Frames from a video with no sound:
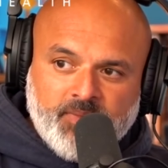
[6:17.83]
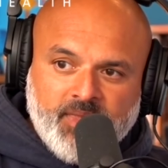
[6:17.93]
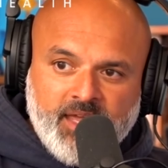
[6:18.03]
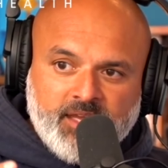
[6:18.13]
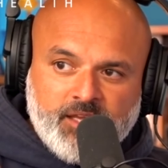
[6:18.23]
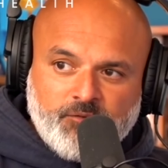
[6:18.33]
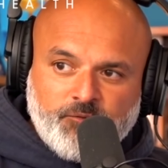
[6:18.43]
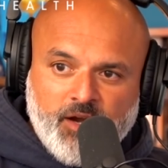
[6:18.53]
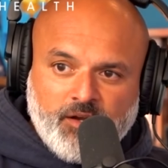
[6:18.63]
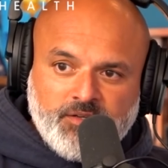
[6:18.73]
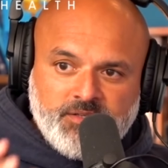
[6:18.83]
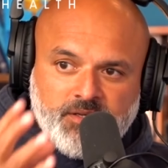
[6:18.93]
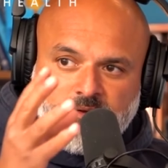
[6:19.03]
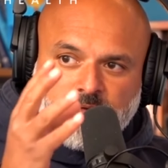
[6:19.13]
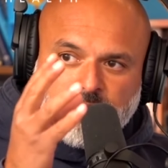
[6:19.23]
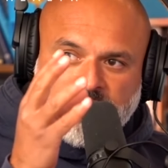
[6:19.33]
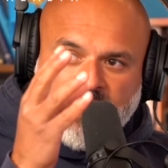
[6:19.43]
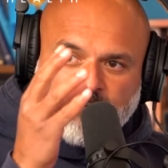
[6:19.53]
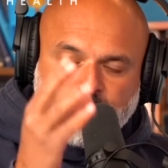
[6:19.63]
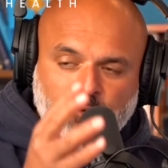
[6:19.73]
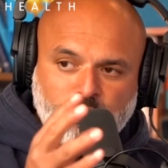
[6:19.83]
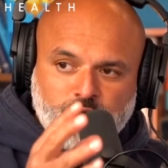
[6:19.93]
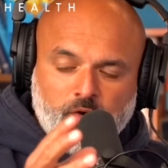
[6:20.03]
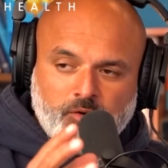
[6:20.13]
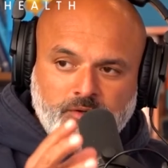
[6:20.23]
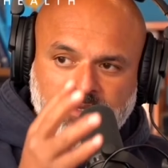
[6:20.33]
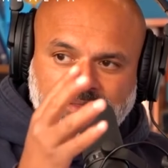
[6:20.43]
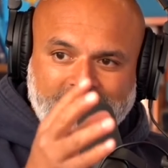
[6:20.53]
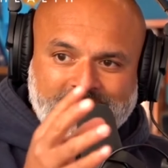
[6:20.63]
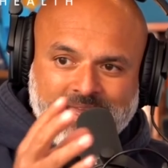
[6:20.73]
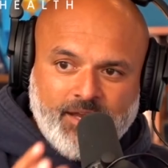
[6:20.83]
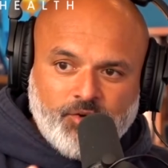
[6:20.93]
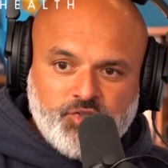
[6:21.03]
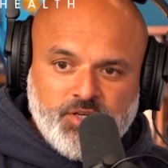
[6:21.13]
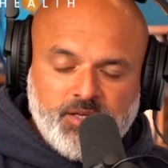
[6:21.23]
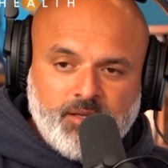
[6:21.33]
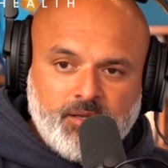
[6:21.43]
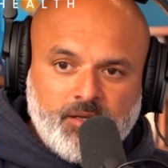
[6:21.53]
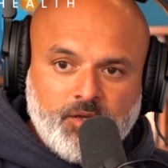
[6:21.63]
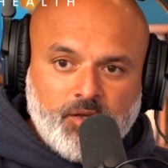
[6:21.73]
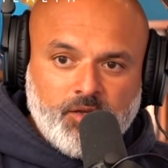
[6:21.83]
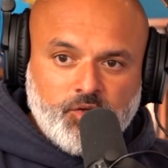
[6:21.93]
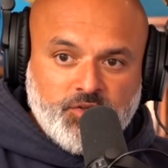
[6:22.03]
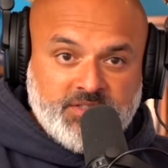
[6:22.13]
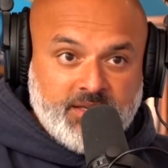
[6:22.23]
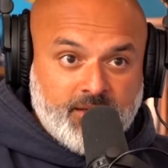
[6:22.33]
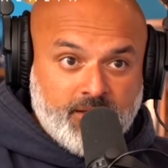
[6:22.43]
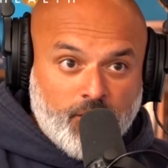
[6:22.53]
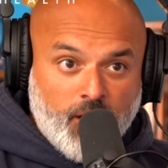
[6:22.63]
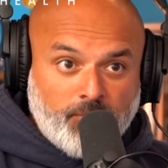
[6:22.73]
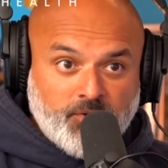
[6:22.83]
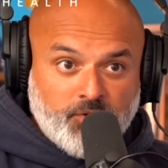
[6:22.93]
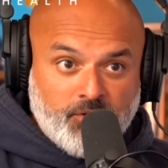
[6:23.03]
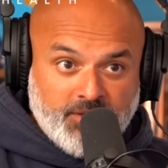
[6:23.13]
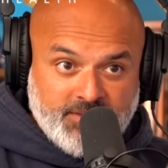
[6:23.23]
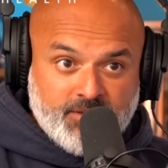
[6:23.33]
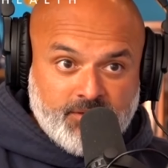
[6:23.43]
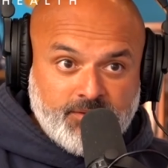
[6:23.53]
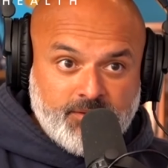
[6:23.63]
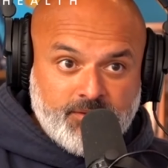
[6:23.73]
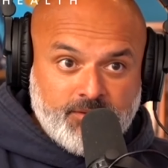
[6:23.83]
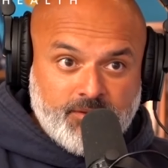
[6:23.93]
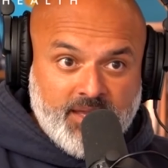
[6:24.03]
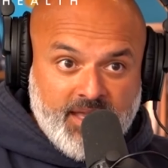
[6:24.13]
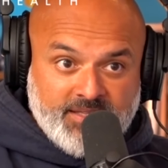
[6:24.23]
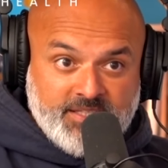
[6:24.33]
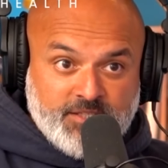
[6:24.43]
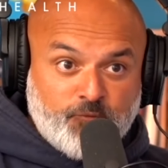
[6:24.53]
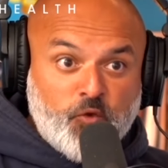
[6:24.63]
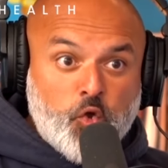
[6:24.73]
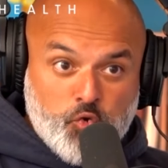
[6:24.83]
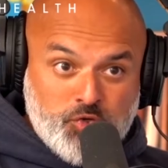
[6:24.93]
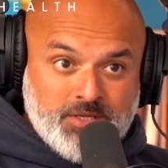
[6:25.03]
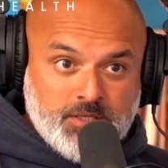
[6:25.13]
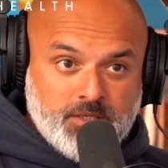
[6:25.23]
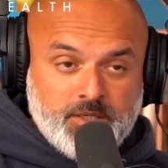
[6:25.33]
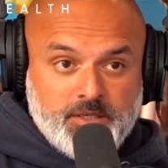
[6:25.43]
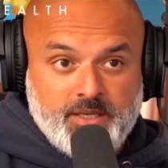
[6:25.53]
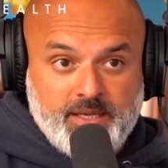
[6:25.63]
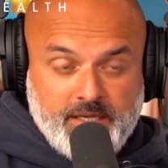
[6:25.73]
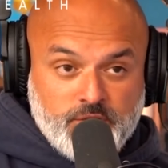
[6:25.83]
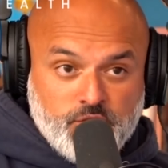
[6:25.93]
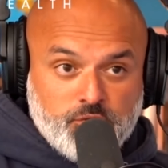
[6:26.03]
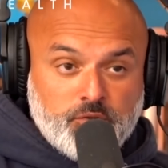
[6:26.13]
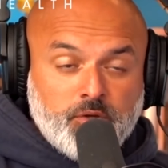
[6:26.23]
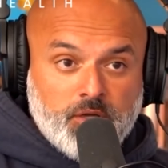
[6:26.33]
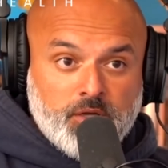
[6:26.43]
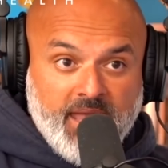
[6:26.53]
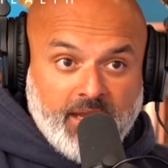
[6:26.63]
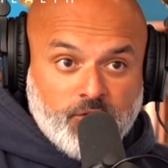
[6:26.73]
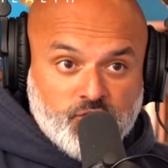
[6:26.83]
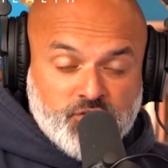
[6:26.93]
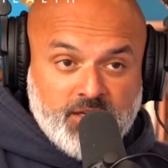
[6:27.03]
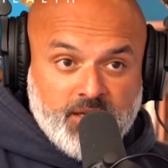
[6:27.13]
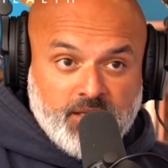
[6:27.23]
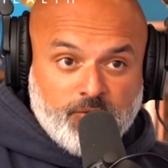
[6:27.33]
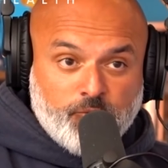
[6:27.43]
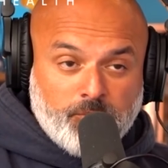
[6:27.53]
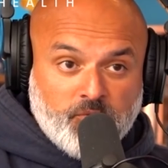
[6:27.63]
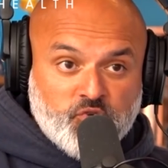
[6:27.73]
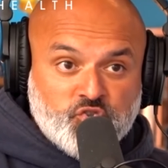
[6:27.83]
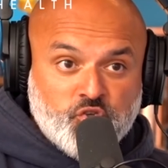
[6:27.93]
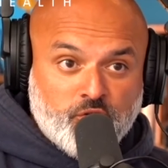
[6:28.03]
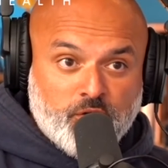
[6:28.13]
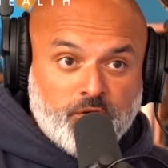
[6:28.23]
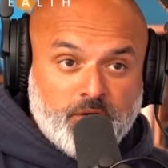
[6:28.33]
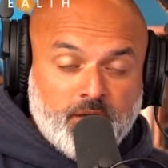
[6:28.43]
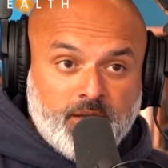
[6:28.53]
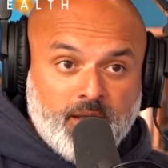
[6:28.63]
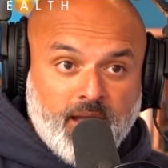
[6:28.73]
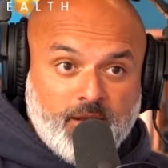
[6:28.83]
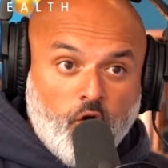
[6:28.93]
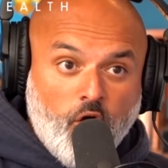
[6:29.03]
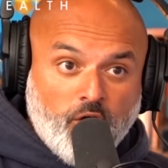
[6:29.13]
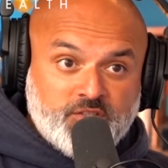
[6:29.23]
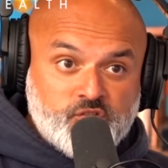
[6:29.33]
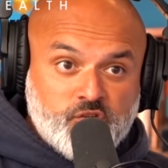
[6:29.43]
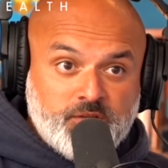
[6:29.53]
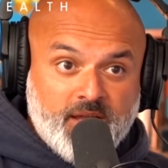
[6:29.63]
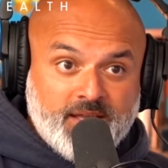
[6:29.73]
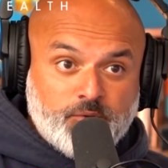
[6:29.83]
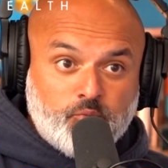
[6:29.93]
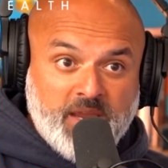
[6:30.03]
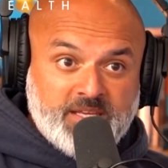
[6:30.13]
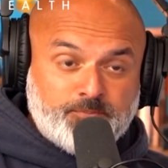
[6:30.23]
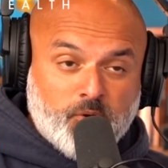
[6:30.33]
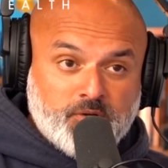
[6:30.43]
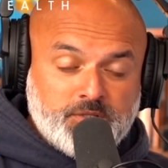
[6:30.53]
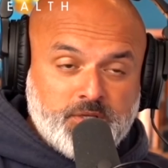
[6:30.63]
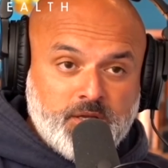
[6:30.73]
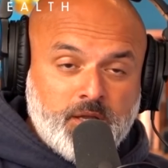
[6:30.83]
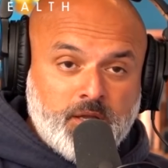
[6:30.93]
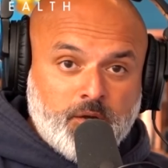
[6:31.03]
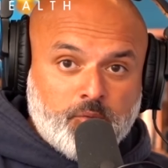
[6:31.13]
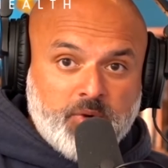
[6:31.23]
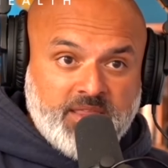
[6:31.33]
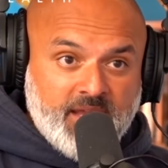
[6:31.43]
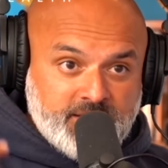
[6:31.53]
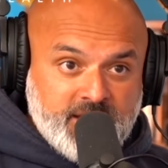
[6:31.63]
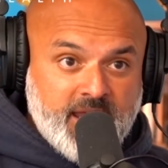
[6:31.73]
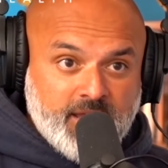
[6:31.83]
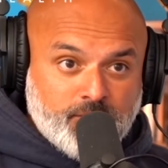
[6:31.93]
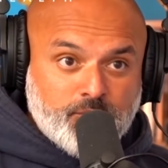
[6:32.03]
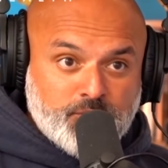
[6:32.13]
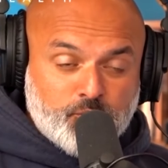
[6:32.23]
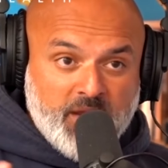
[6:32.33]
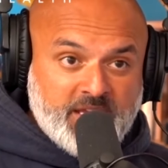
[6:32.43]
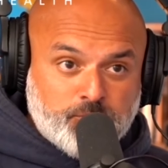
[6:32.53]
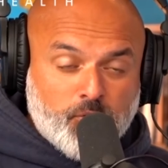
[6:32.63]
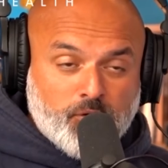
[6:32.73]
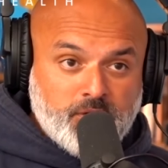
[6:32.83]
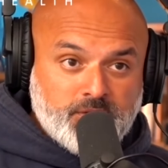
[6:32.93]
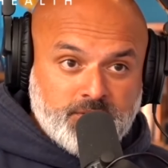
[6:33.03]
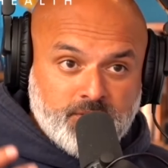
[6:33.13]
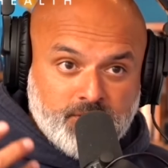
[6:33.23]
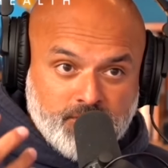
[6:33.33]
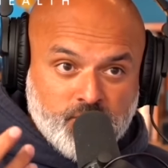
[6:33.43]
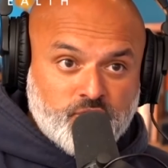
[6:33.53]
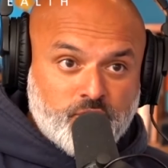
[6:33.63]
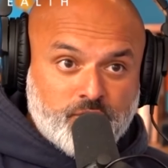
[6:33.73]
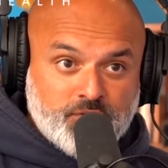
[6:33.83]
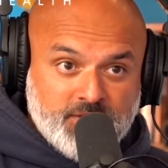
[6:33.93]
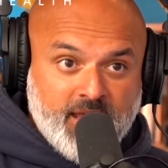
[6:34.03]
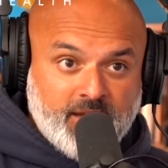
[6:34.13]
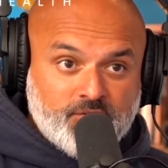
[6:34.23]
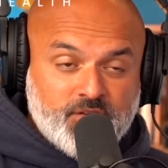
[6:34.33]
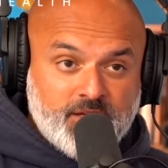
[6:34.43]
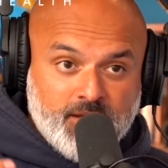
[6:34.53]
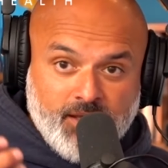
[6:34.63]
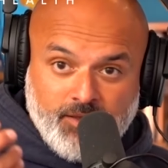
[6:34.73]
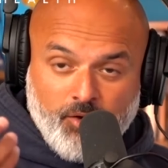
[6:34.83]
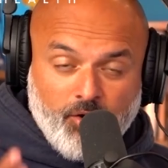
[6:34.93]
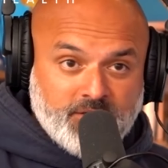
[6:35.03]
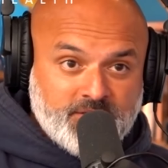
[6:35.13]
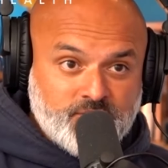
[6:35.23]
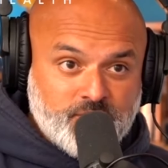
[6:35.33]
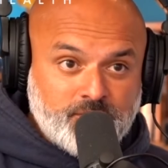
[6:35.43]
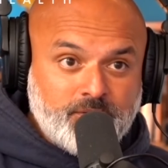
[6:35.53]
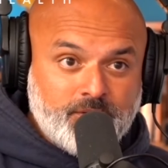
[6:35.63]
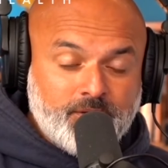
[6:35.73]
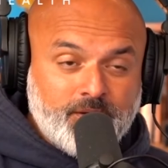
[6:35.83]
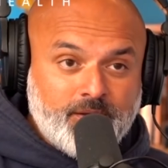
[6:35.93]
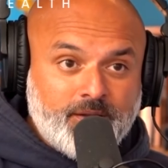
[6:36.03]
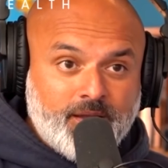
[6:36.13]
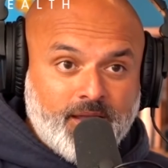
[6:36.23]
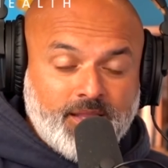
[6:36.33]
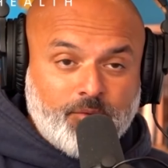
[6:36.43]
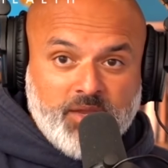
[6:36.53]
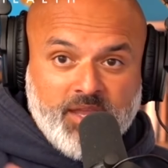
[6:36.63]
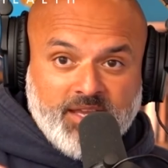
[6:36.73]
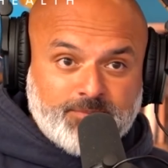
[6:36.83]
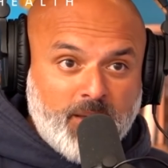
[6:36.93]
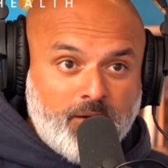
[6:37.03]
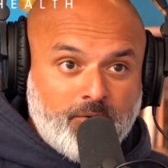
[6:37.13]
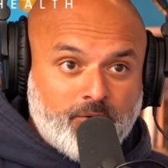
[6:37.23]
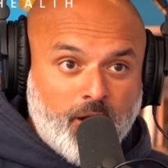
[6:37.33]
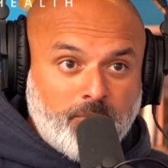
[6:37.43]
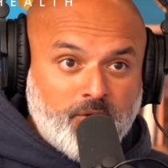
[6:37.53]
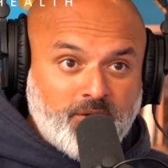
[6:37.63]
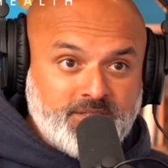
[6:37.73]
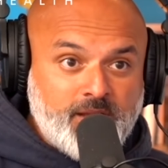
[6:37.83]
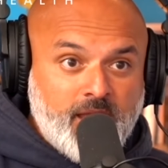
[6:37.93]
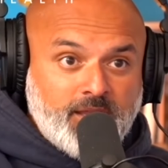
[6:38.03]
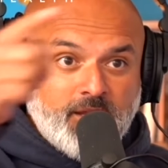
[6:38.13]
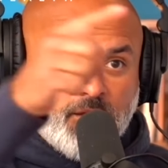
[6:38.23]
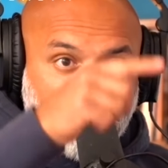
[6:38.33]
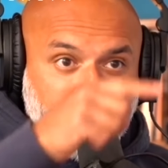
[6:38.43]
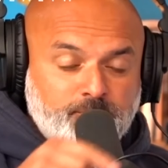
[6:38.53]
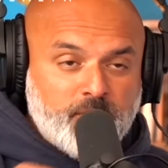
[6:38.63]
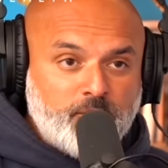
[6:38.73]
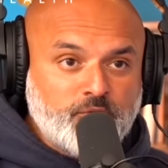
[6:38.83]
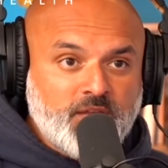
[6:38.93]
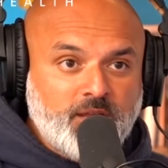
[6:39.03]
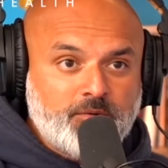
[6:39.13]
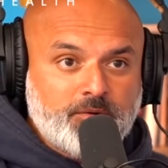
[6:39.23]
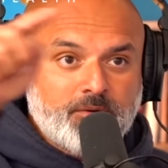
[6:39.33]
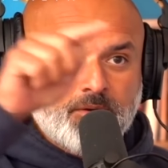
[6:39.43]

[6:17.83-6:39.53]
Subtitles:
It converts that photon light energy using carbon dioxide as its food into energy in the form of sugar and oxygen as a waste product. We then take those waste products, the sugars and energy and the oxygen, and then we expel carbon dioxide. And then you got this beautiful cycle.